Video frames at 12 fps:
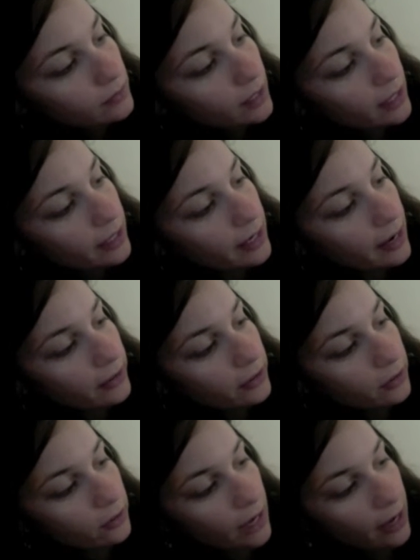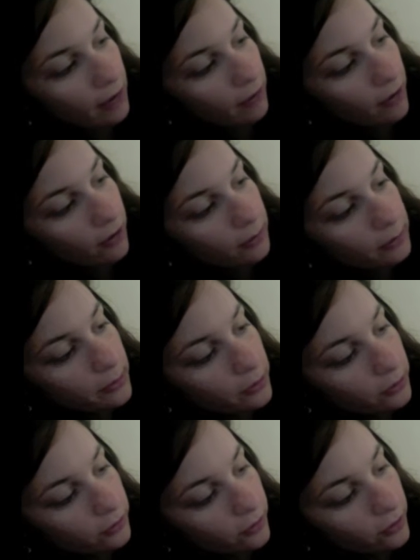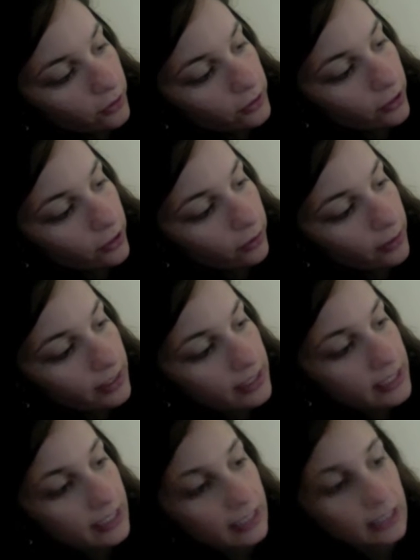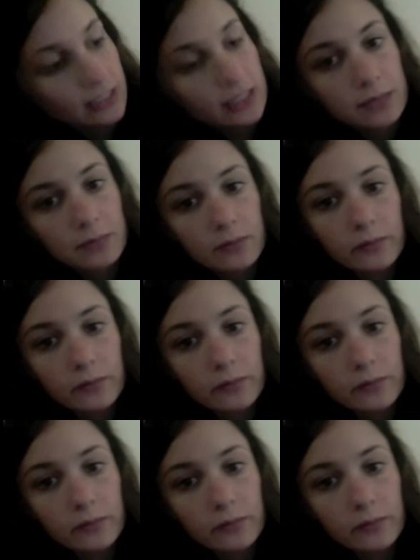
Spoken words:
and now you have all the beautiful dark red seeds.